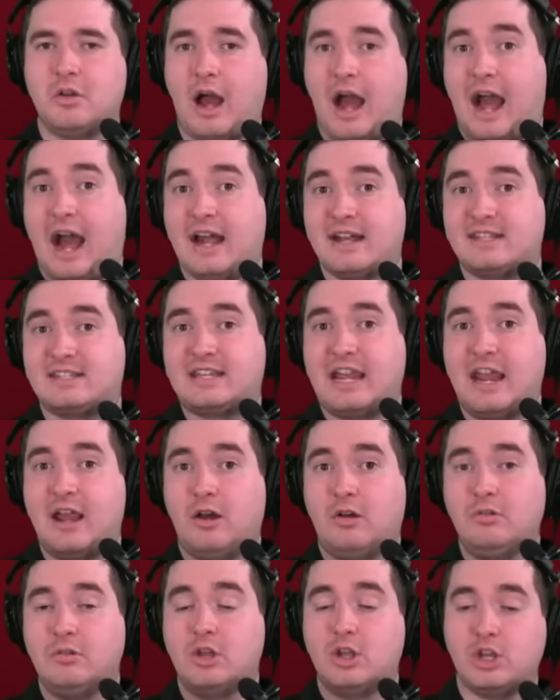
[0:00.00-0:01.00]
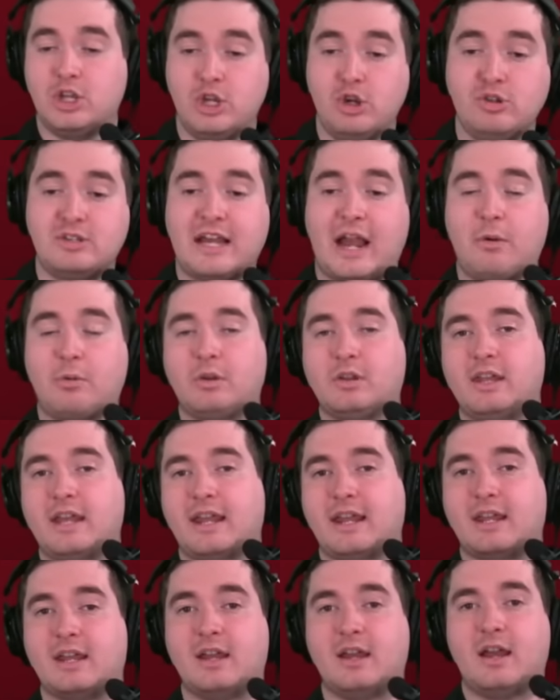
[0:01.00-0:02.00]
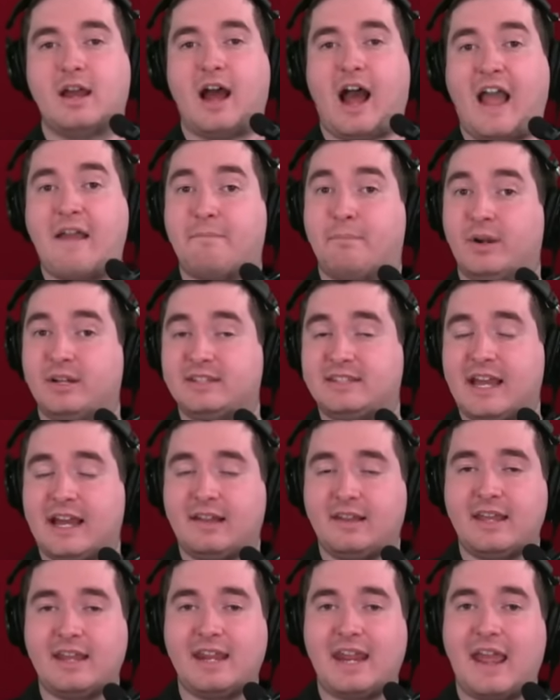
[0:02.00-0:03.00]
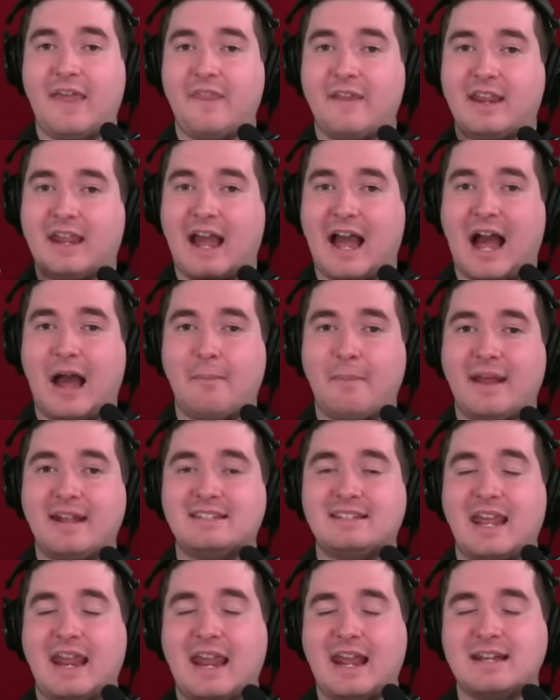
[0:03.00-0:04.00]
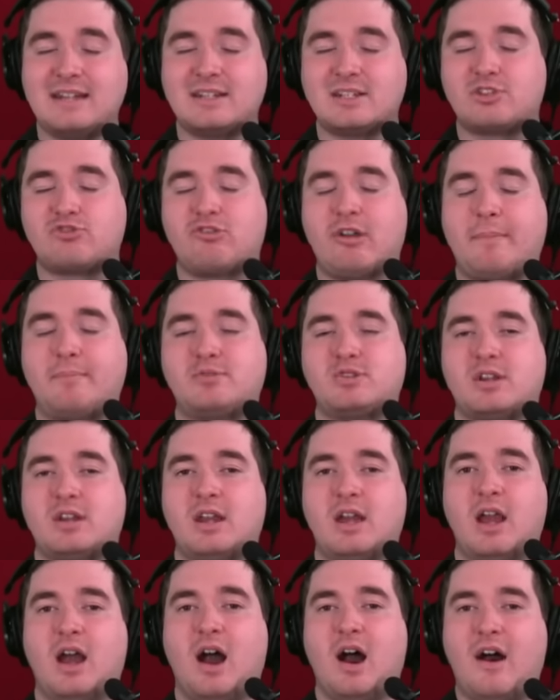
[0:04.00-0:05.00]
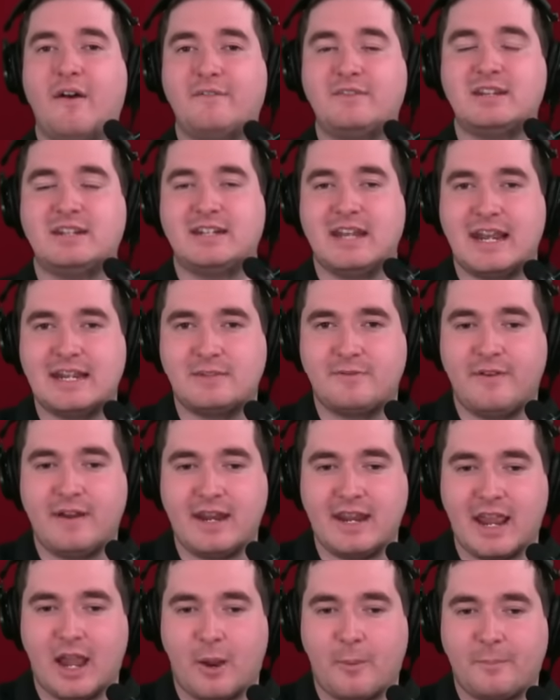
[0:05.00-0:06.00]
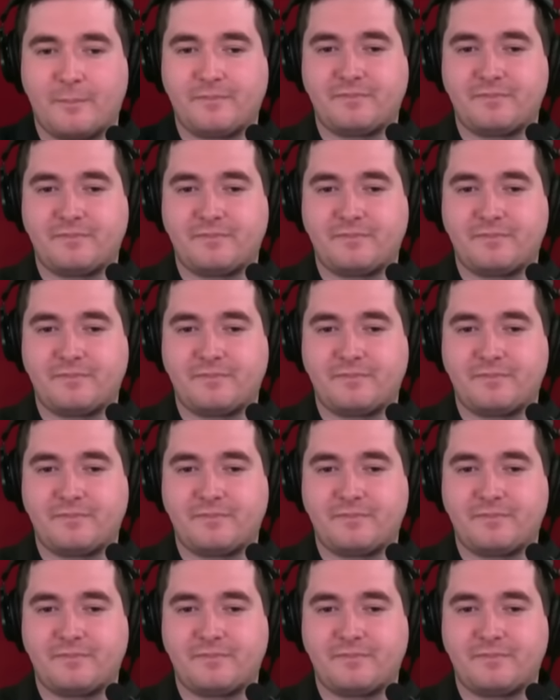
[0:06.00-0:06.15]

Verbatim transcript: on sale, use our link. I put that link in the comments and description of today's video.